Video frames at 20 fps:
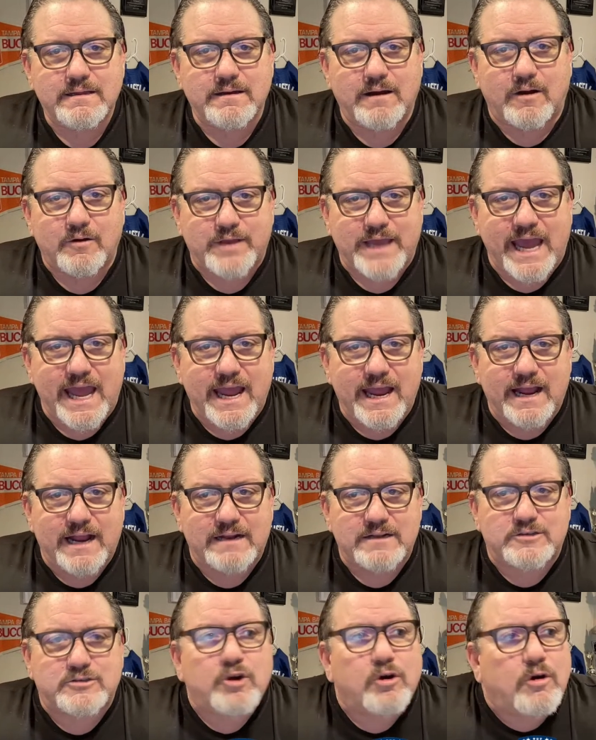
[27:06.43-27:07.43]
Okay.
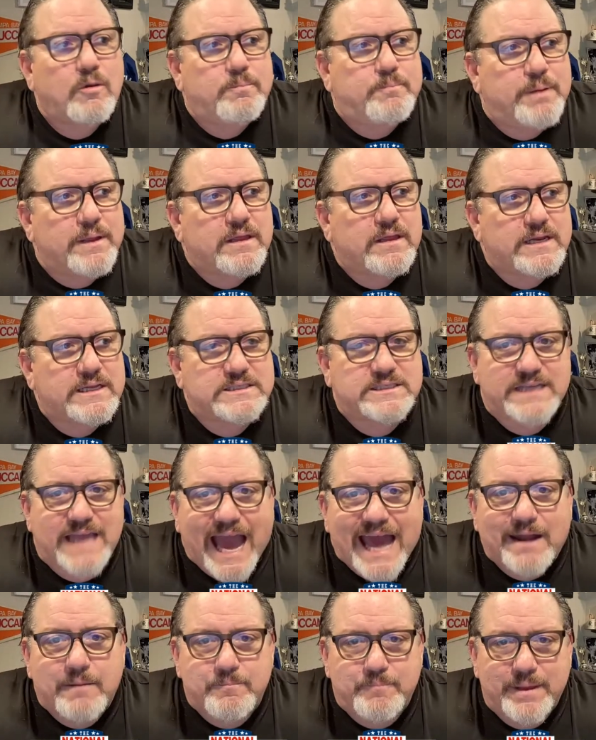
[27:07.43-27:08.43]
Durability's
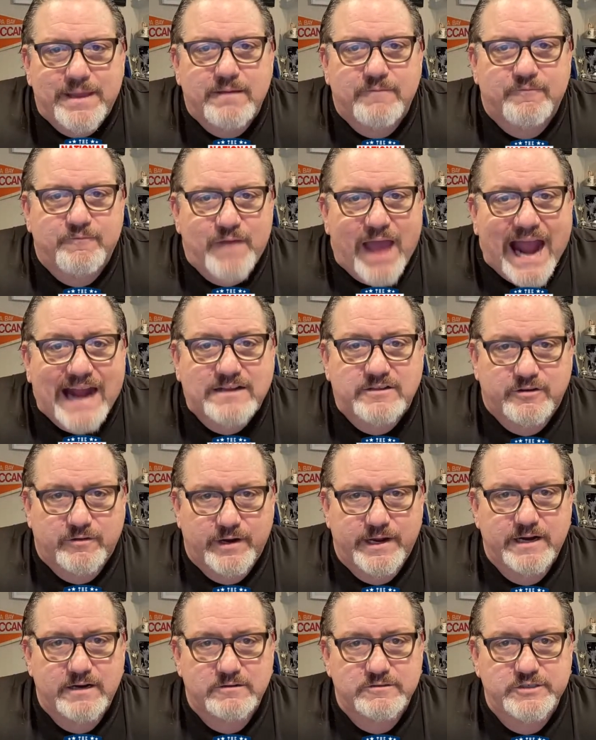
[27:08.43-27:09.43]
got to be a factor
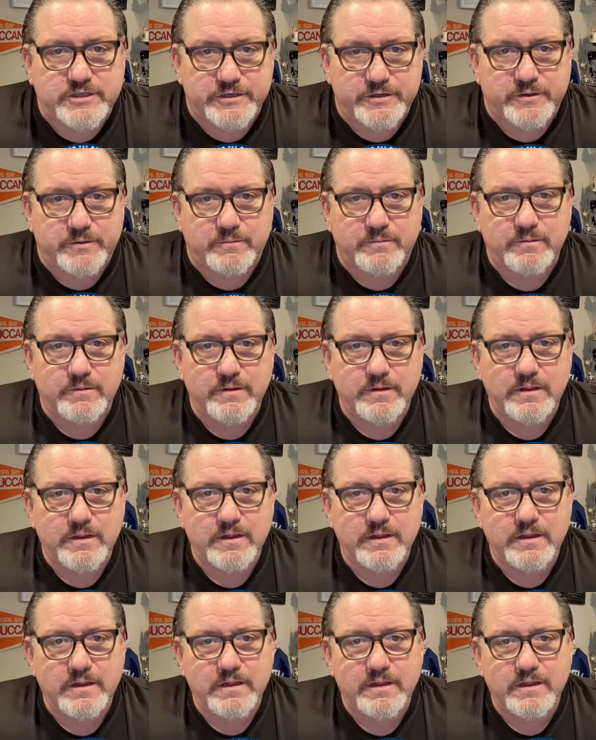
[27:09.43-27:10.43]
here, too.
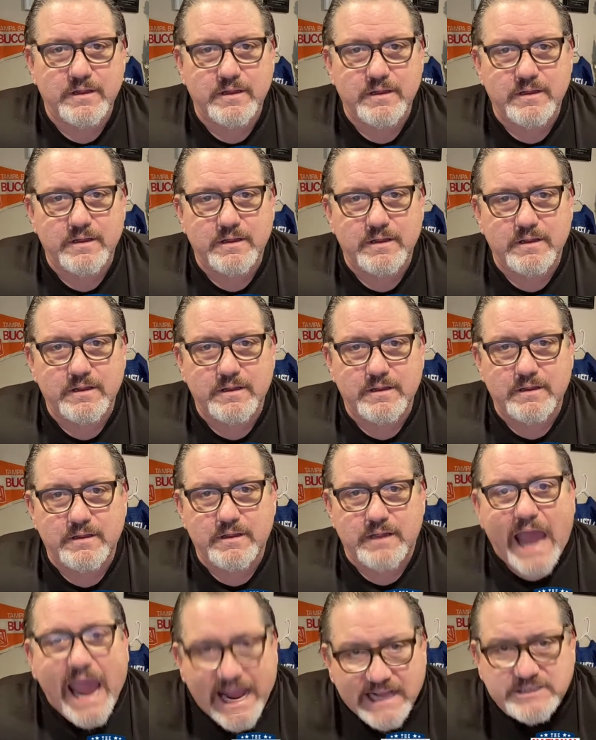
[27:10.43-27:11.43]

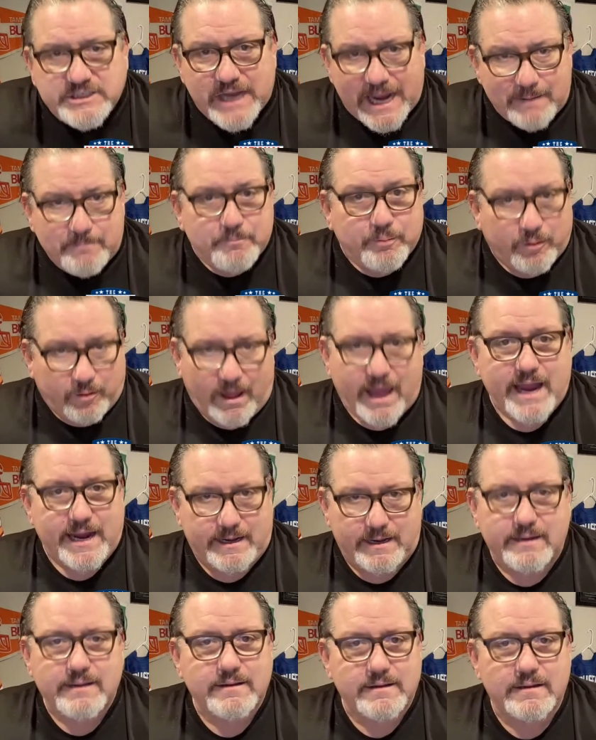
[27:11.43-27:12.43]
AJ
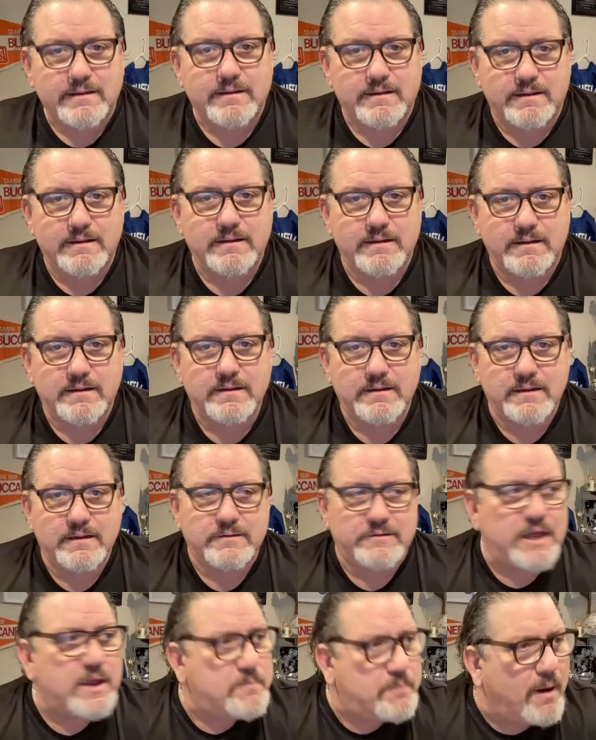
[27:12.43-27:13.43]
played.
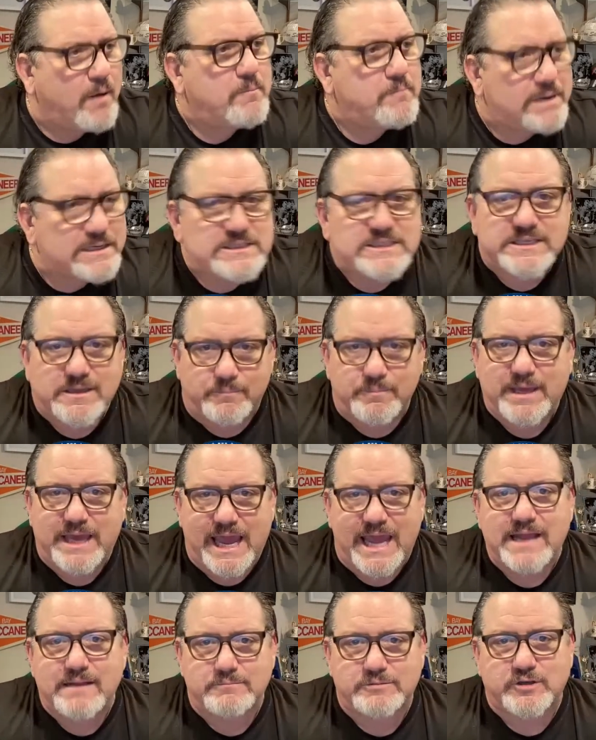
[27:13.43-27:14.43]
Deebo missed some
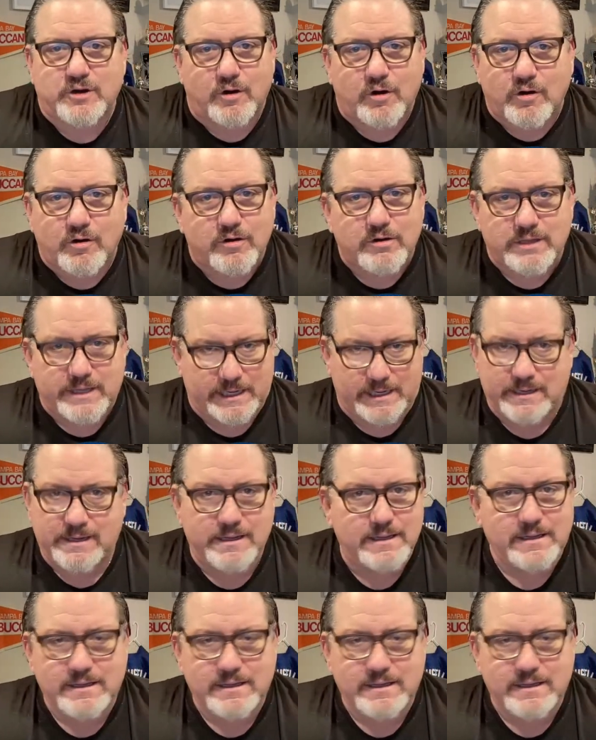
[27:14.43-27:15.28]
games early.